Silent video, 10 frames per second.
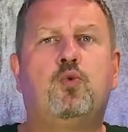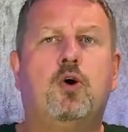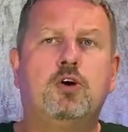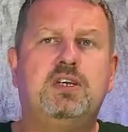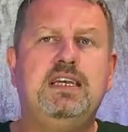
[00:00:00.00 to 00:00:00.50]

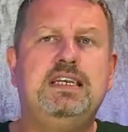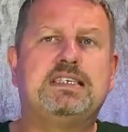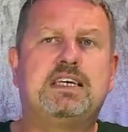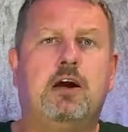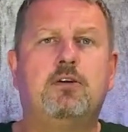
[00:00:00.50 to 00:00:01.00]
quarantine
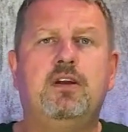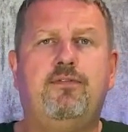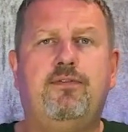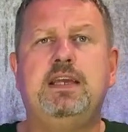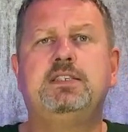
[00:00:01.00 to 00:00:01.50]
is currently
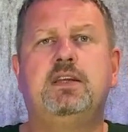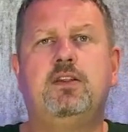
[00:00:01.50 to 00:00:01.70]
facing